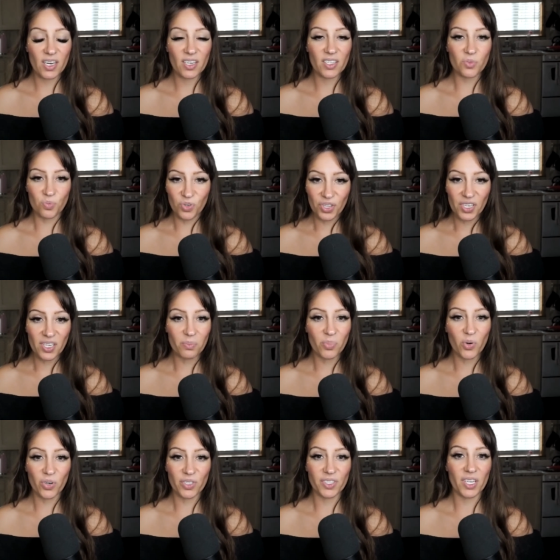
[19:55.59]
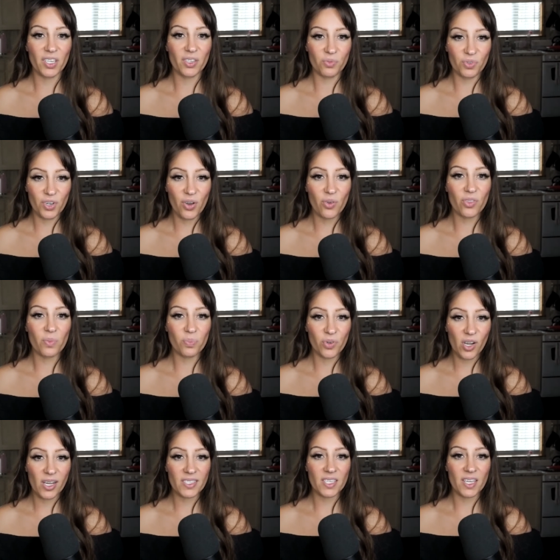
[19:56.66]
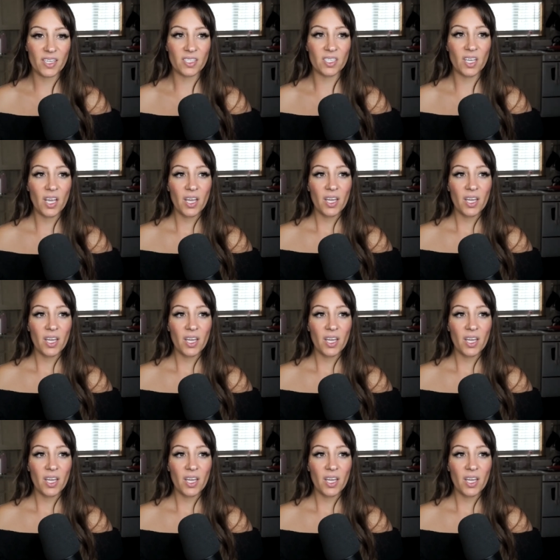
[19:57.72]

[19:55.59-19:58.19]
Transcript: And it's really important that you know the process